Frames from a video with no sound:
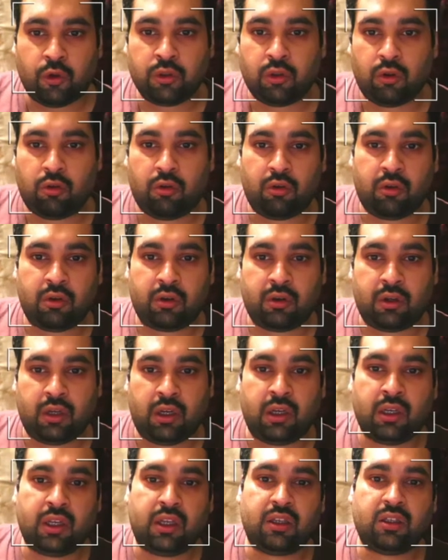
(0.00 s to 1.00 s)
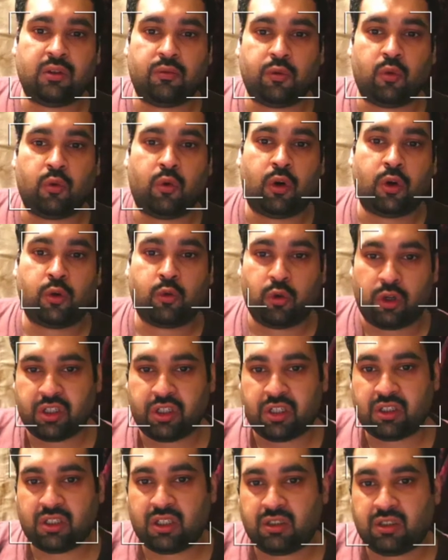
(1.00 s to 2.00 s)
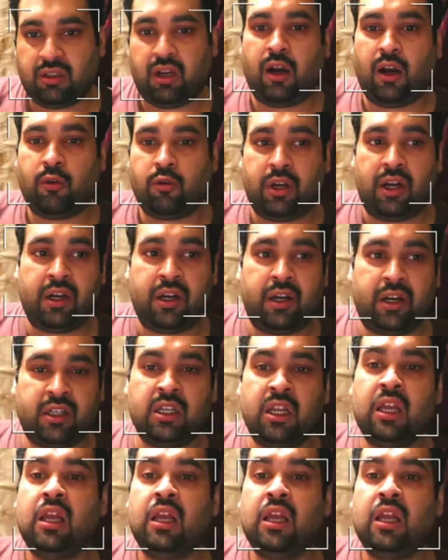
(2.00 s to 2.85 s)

or in case if you want to adjust the start or end dates,